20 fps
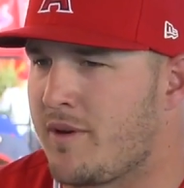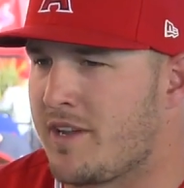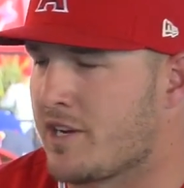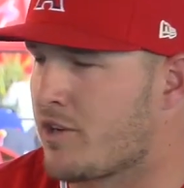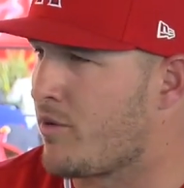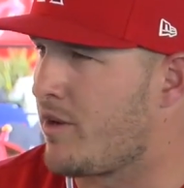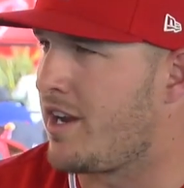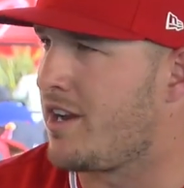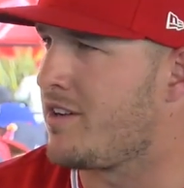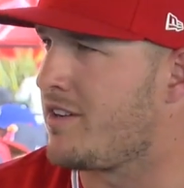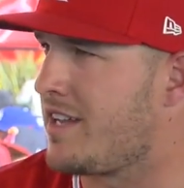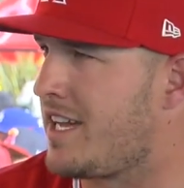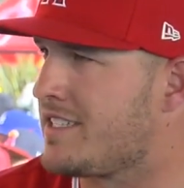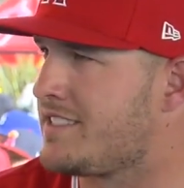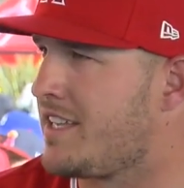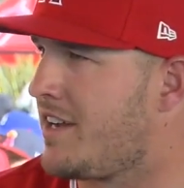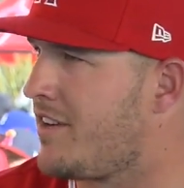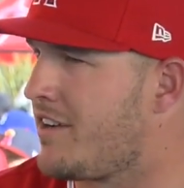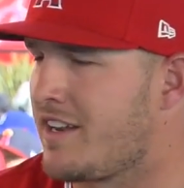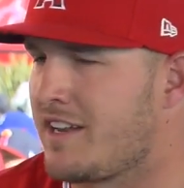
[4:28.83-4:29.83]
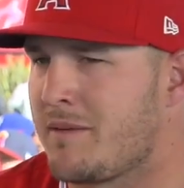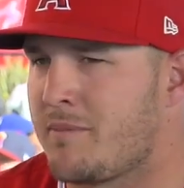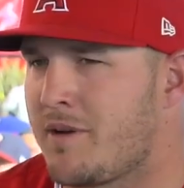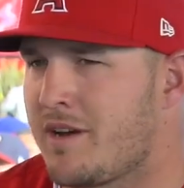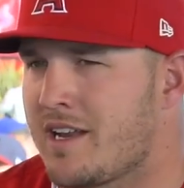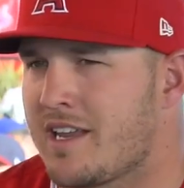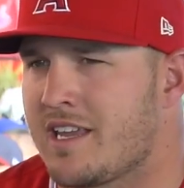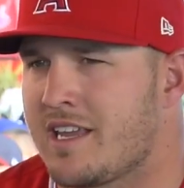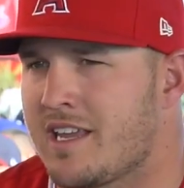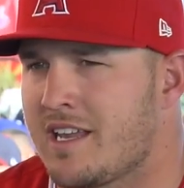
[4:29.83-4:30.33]
We agreed on not telling
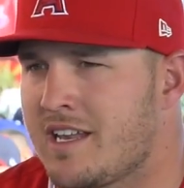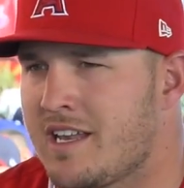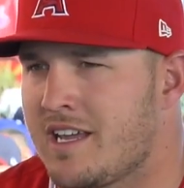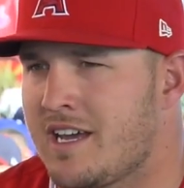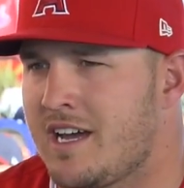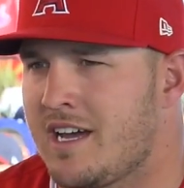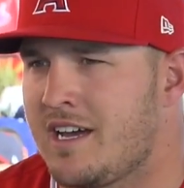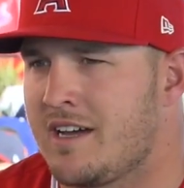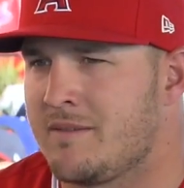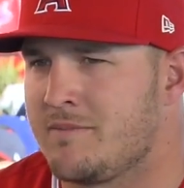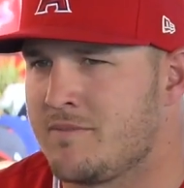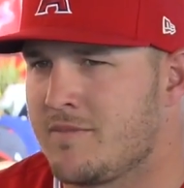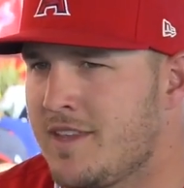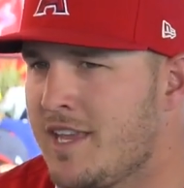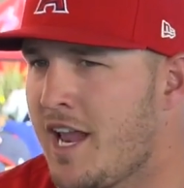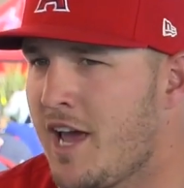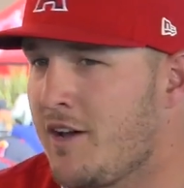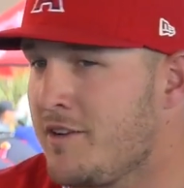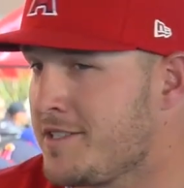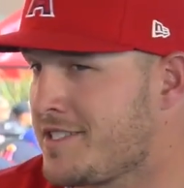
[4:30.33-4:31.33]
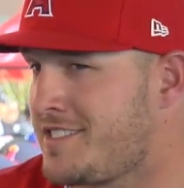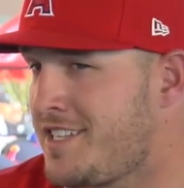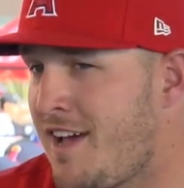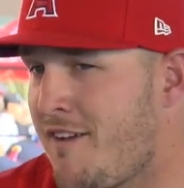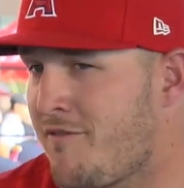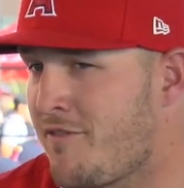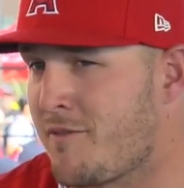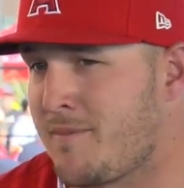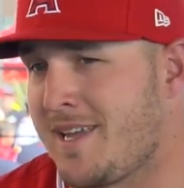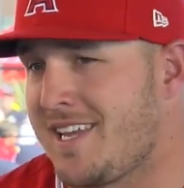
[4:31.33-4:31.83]
anybody, and um, you know, it was
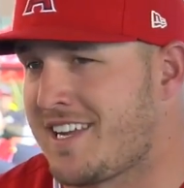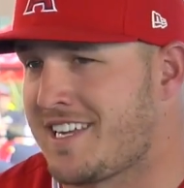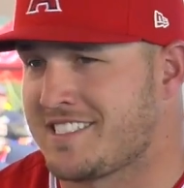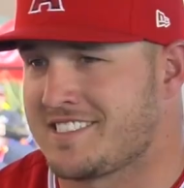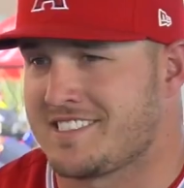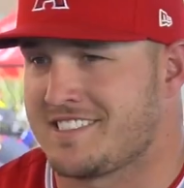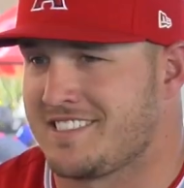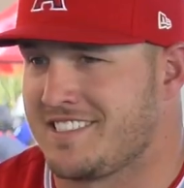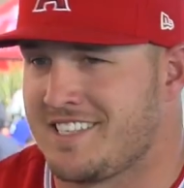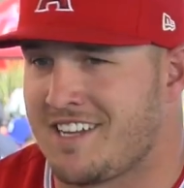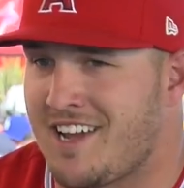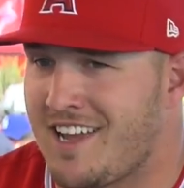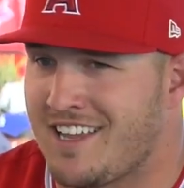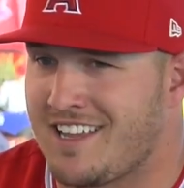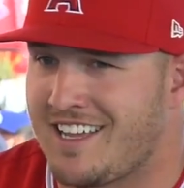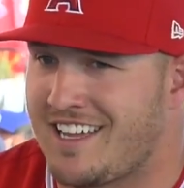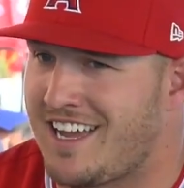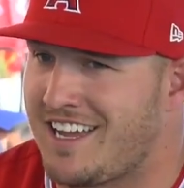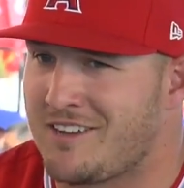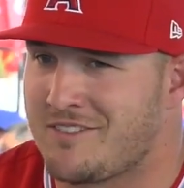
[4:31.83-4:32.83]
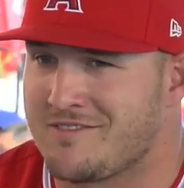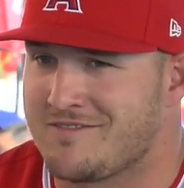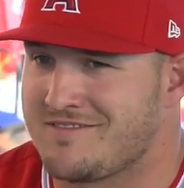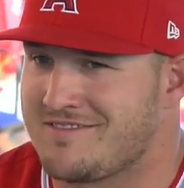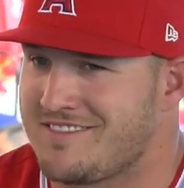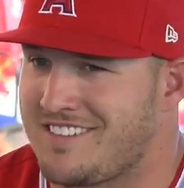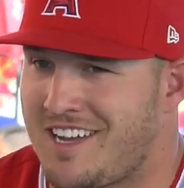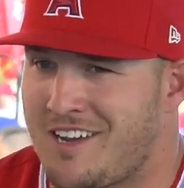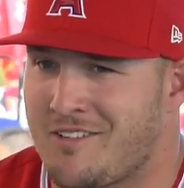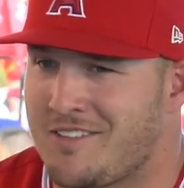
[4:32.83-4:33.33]
tough for me because you know I, I, don't
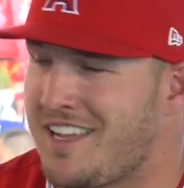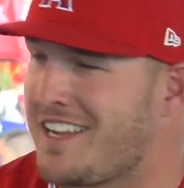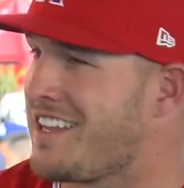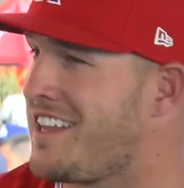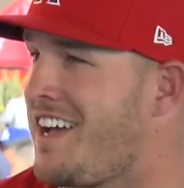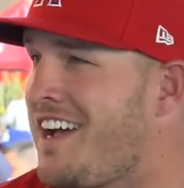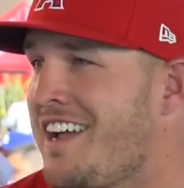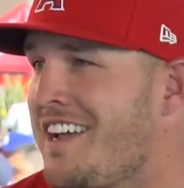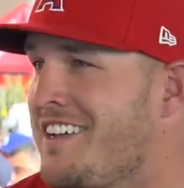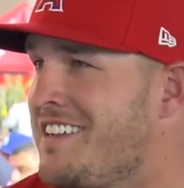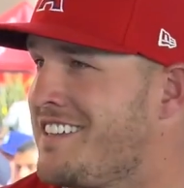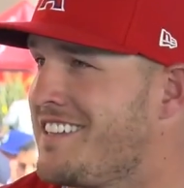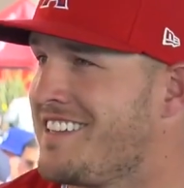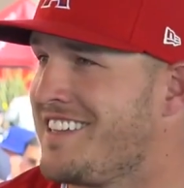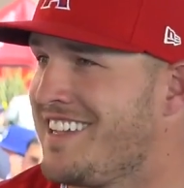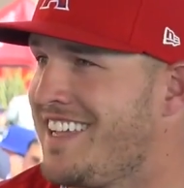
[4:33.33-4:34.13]
I don't like lying,